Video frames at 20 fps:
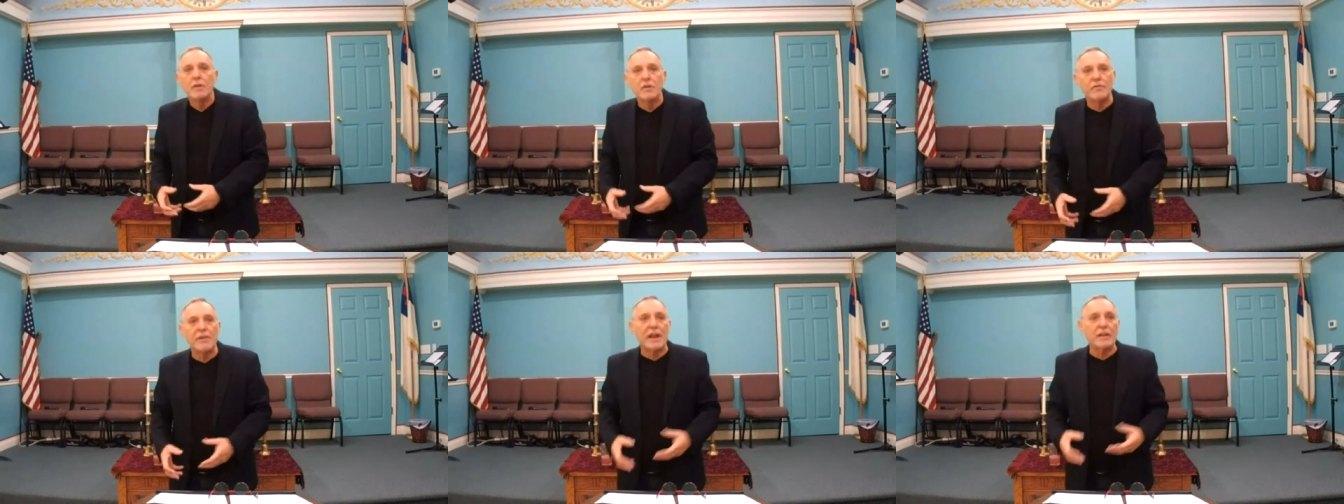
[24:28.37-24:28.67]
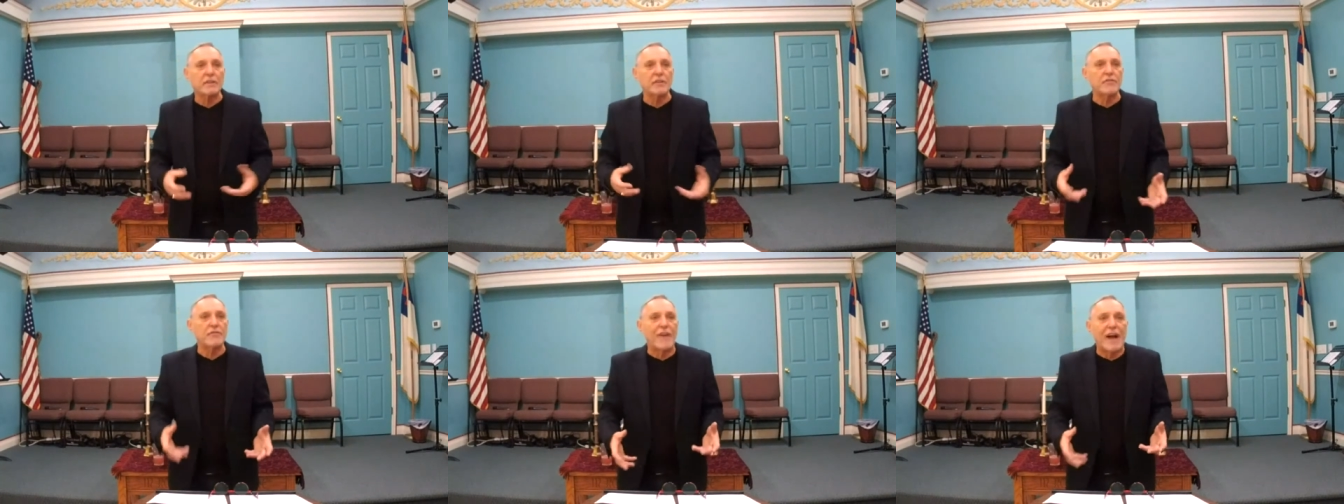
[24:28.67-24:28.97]
You've
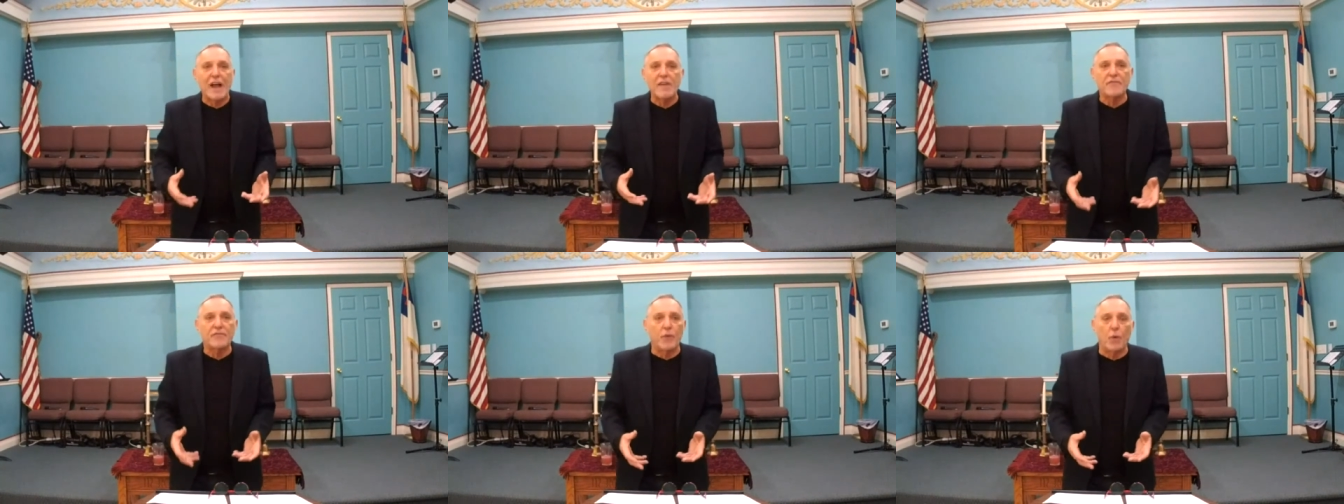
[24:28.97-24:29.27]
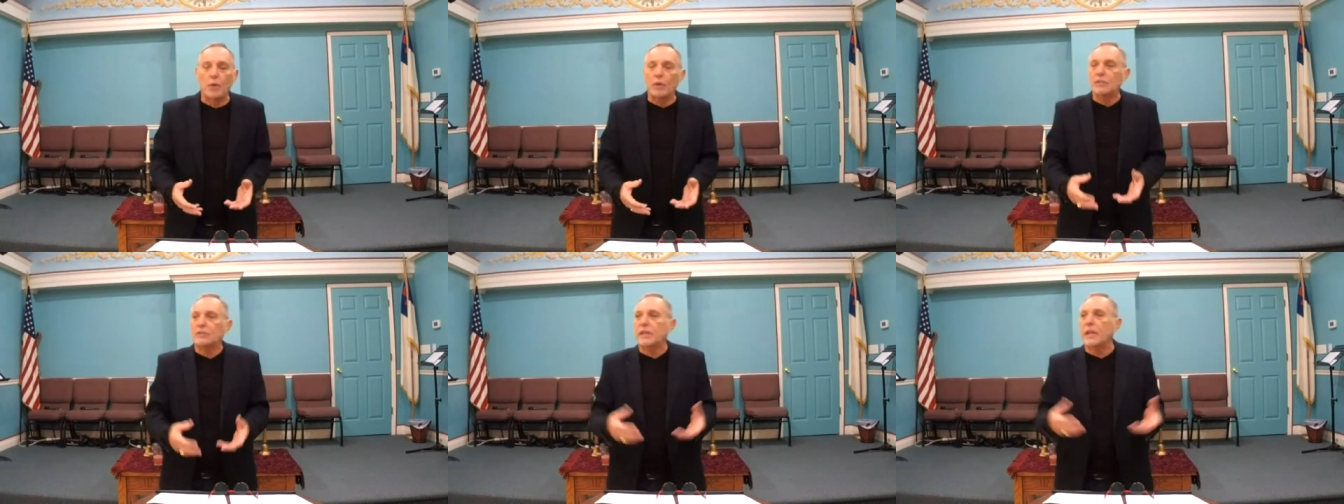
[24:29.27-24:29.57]
got the five
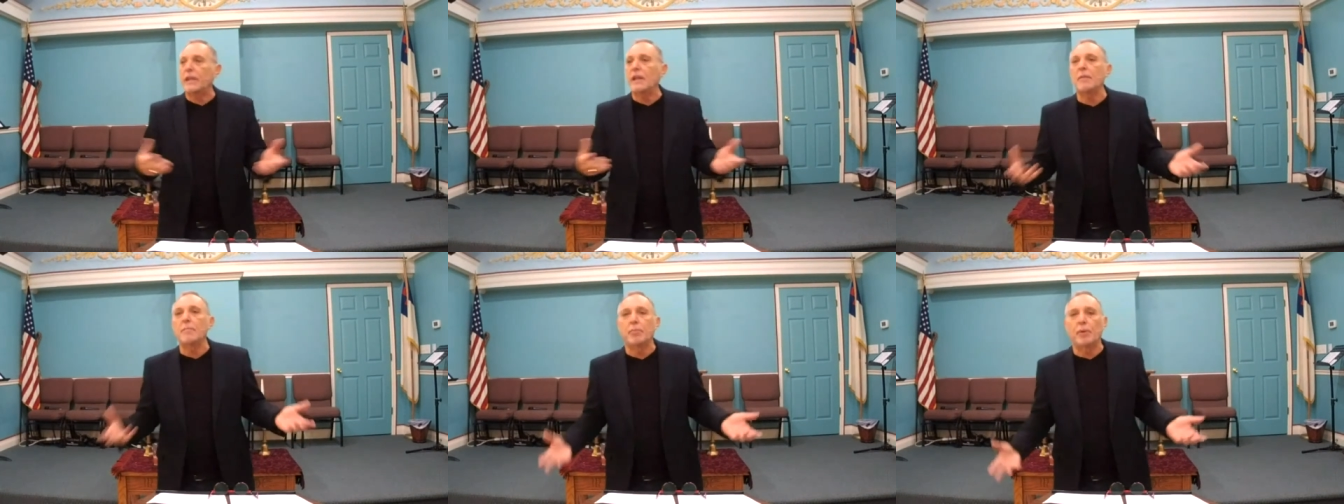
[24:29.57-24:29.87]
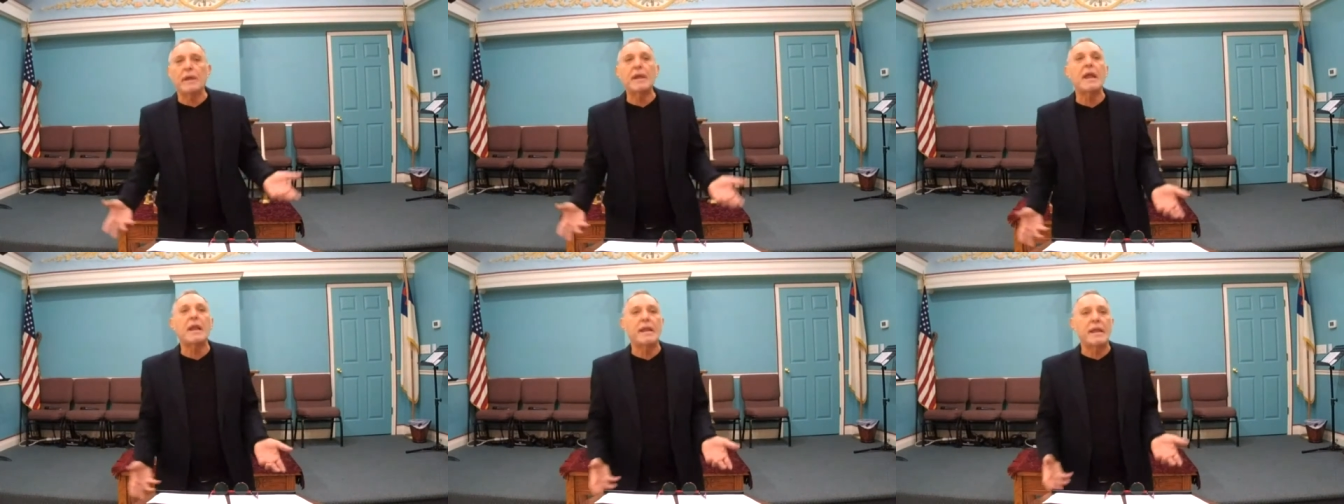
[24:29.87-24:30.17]
foolish they didn't
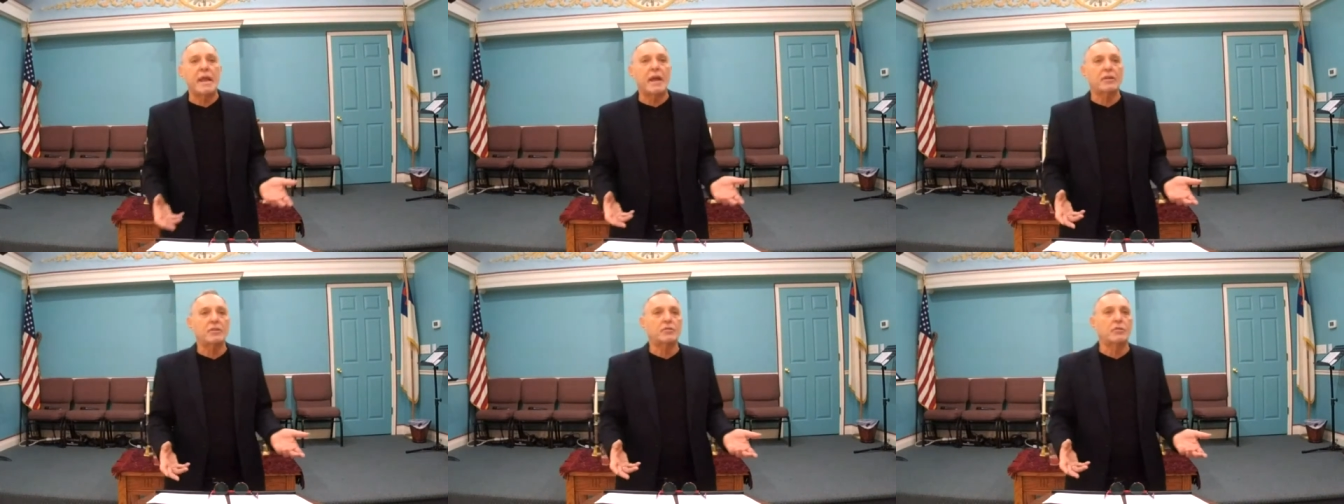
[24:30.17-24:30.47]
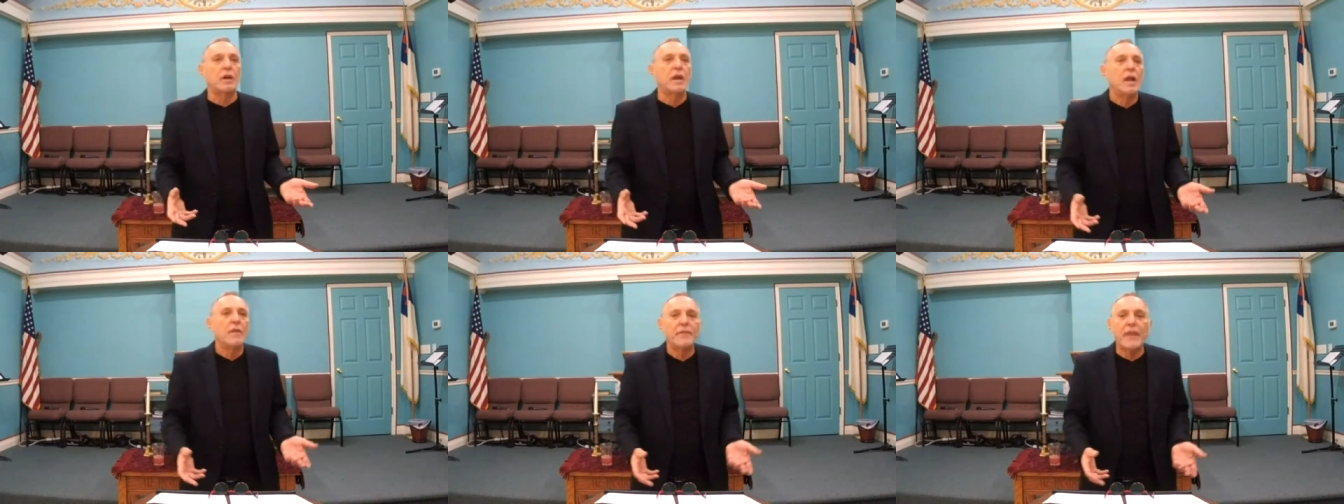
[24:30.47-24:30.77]
bring any extra.